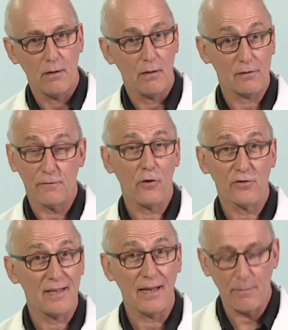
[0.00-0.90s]
and to
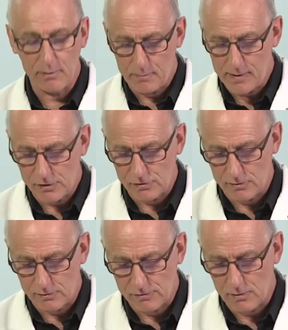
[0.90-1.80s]
falsely label a
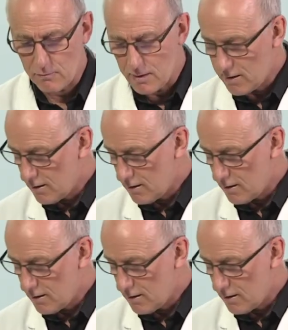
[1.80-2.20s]
patient. So